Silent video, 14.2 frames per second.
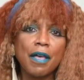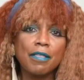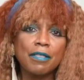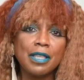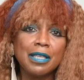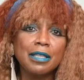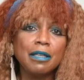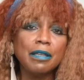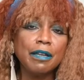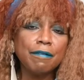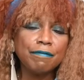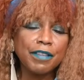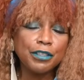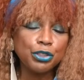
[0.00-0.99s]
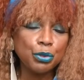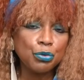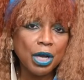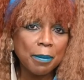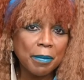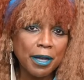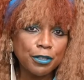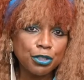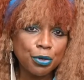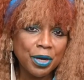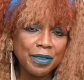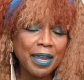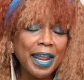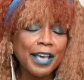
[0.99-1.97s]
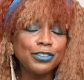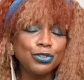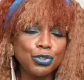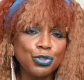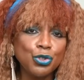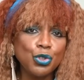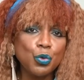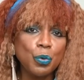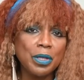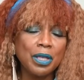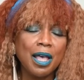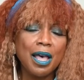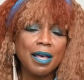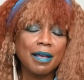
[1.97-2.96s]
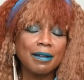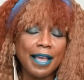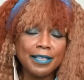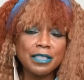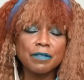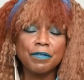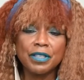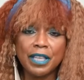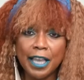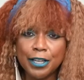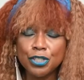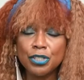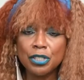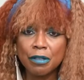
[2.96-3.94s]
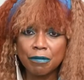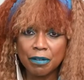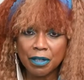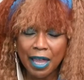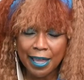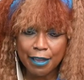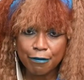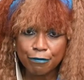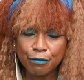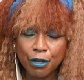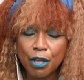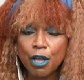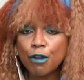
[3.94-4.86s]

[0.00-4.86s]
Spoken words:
the glyph that you come under, and that has to do with classifications of life.